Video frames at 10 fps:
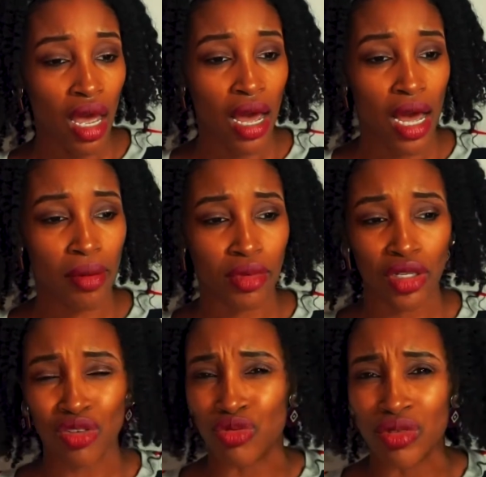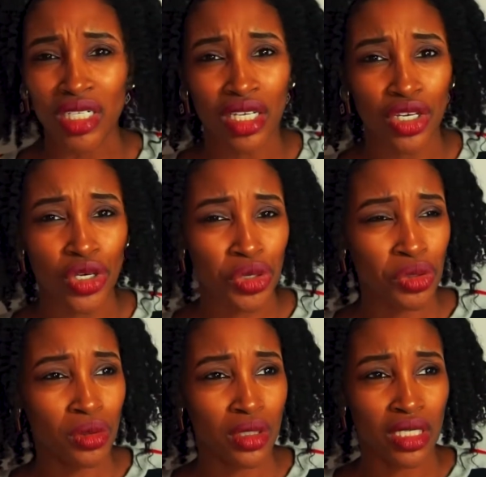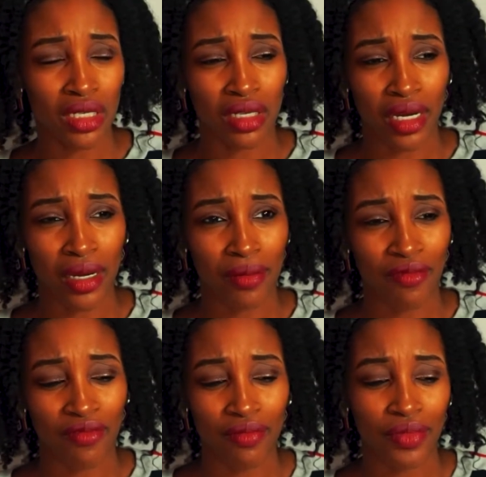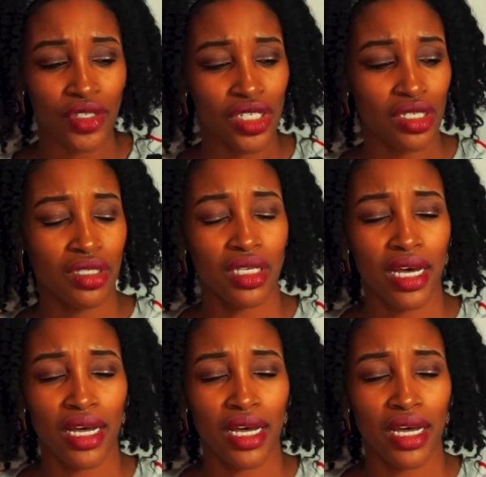you look really cute and just